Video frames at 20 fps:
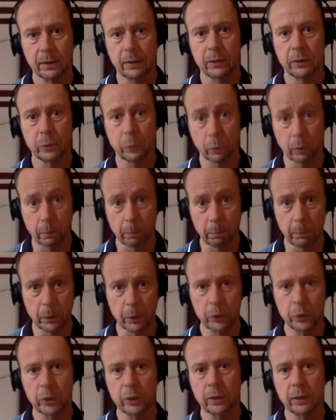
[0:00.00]
you're
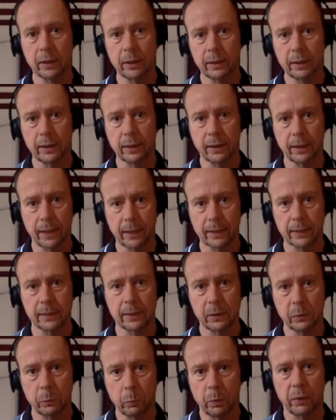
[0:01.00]
emotionally
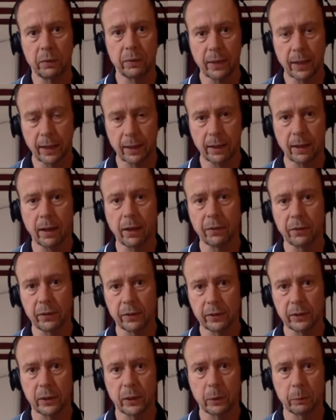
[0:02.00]
connected with that other
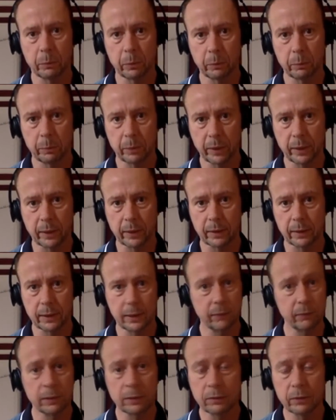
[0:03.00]
human being,
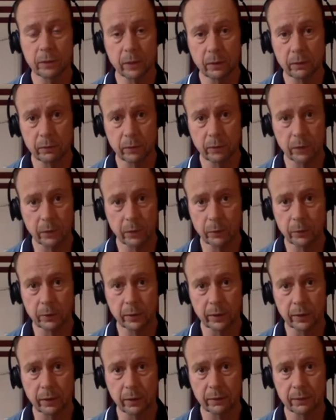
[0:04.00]
even if you don't know who
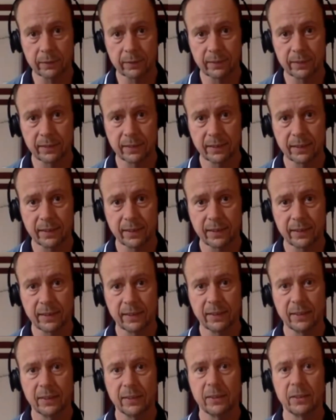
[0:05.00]
they are.
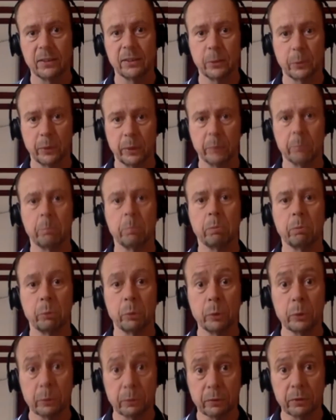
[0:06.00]
So it
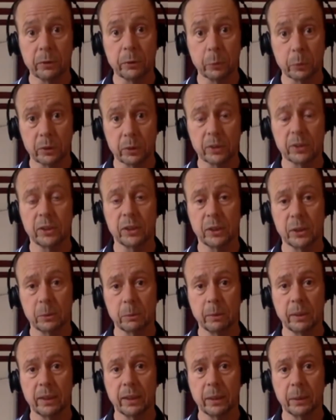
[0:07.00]
improves your
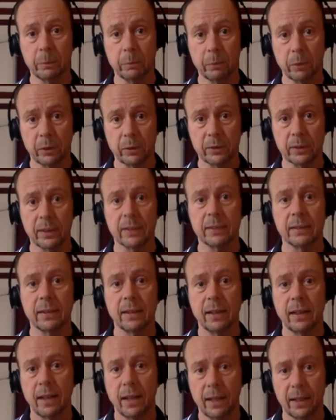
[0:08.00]
decision-making process
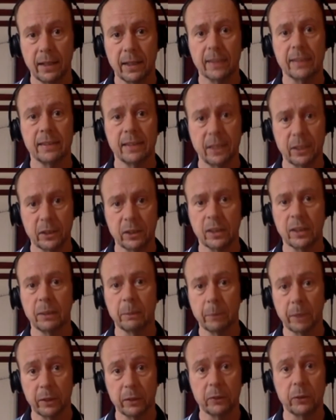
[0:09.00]
and essentially
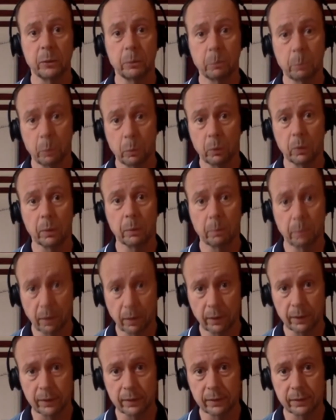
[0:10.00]
makes you more
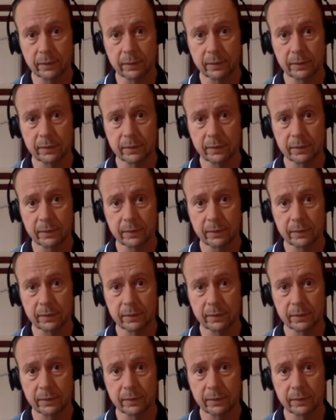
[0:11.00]
compliant.